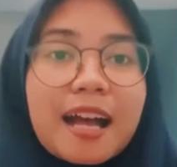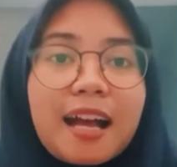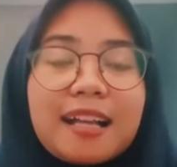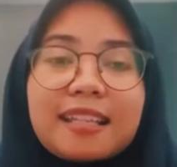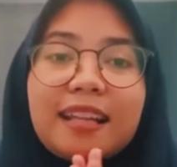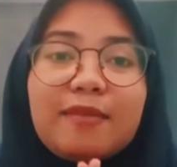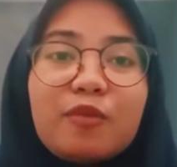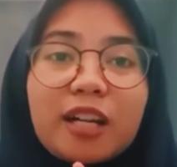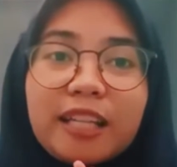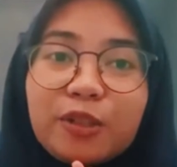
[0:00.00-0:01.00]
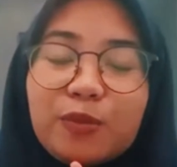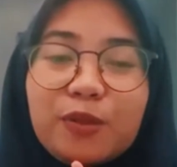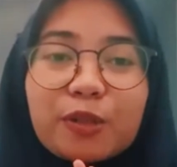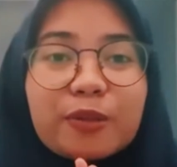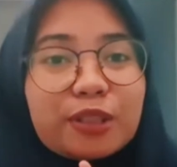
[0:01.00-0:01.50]

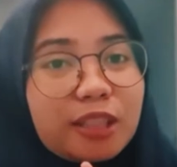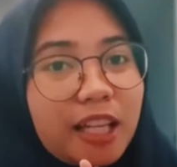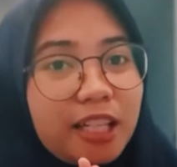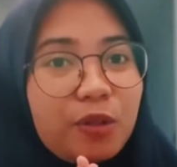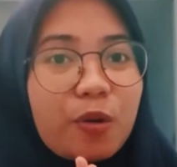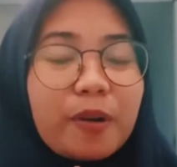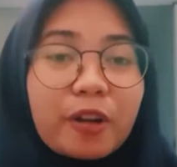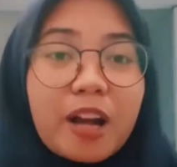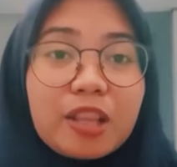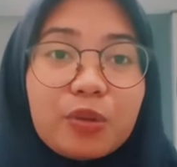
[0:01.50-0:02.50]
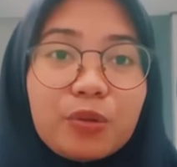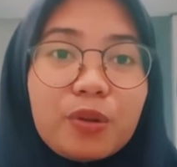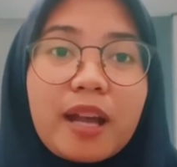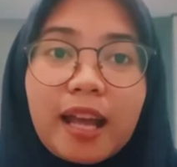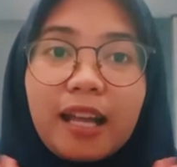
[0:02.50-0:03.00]
Assalamualaikum warahmatullahi
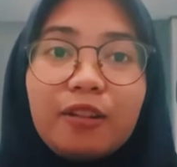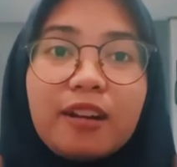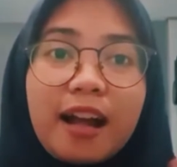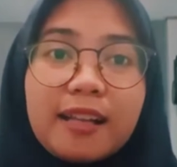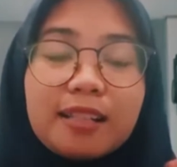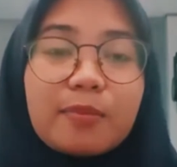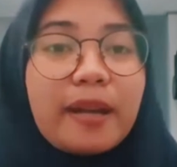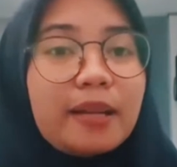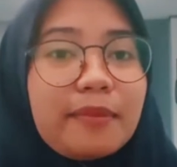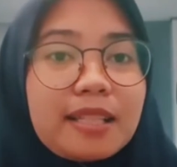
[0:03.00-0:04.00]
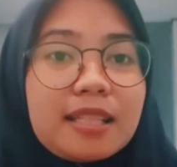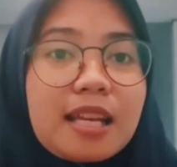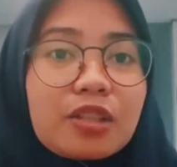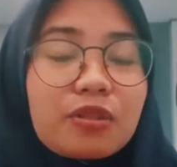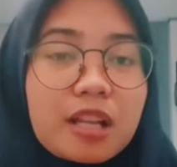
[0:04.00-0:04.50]
wabarakatuh. Hello guys, my name is
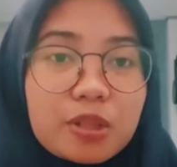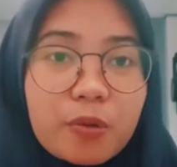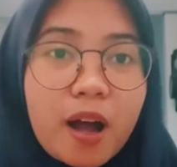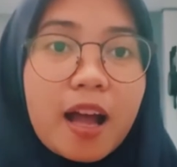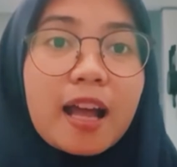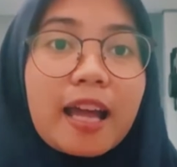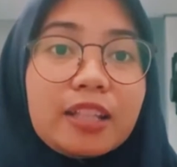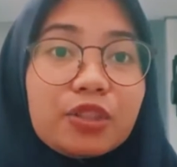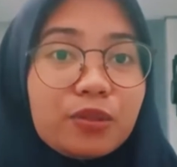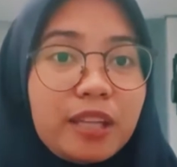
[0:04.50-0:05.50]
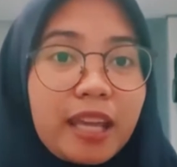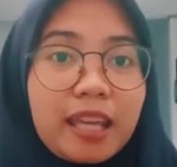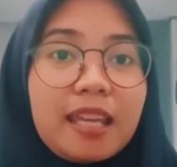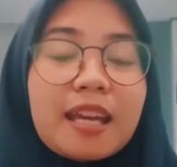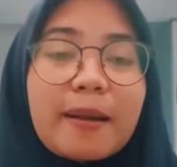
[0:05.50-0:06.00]
Ijatun Nazwa and
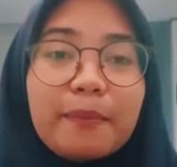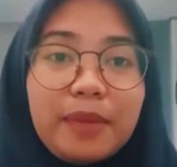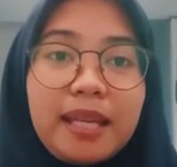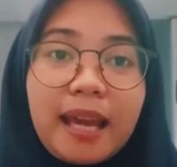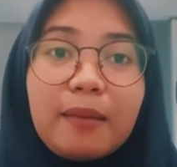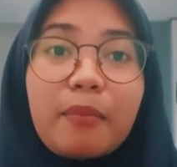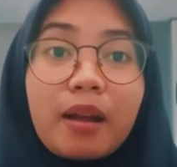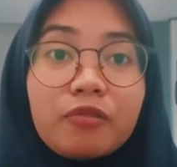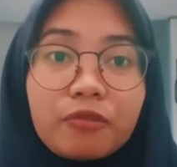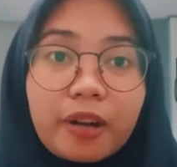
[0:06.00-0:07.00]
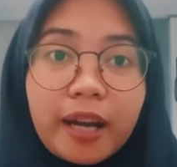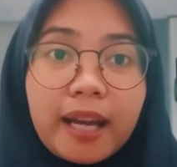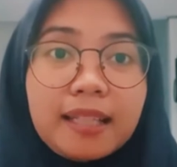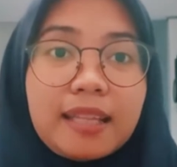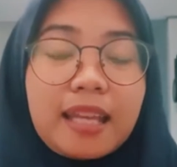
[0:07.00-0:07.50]
today me and my
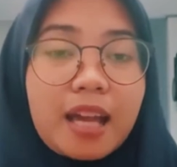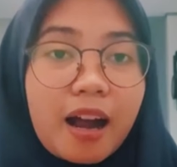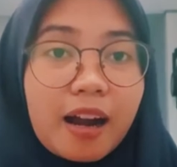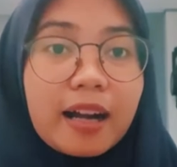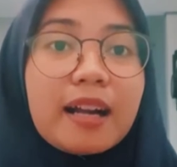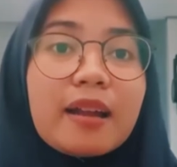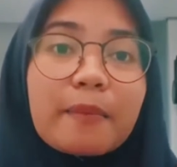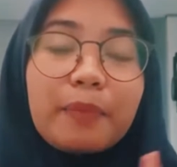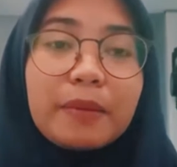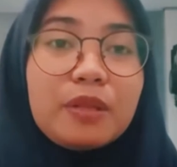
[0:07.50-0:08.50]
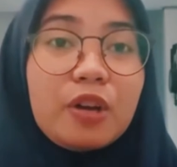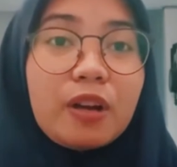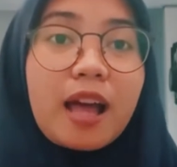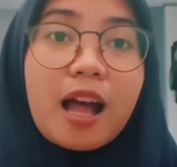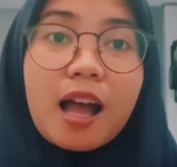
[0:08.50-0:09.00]
friend they are
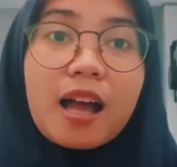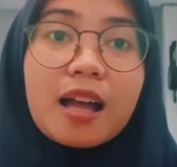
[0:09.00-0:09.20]
Febiola,